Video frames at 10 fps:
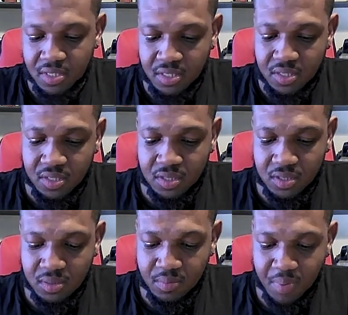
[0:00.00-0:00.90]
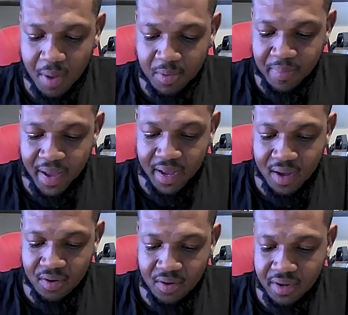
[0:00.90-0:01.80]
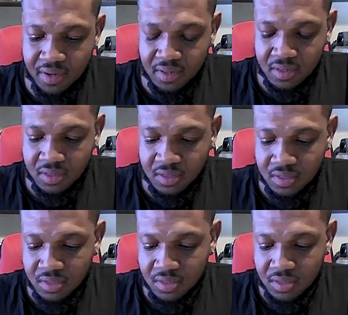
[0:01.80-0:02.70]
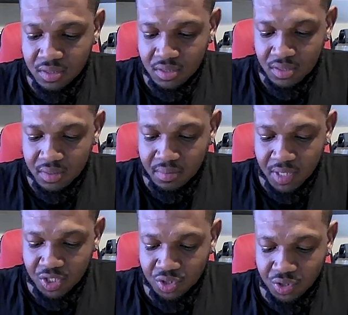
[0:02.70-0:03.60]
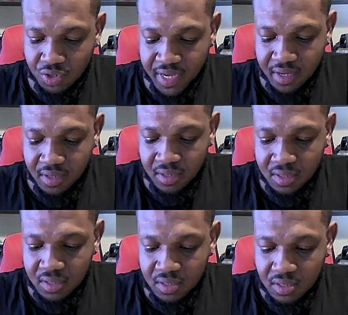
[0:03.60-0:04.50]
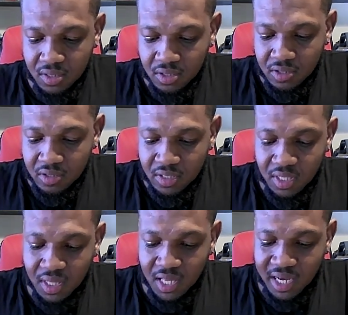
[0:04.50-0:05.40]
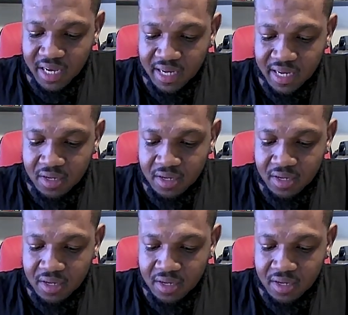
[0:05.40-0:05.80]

So just pop it back out here. Make sure we aligned.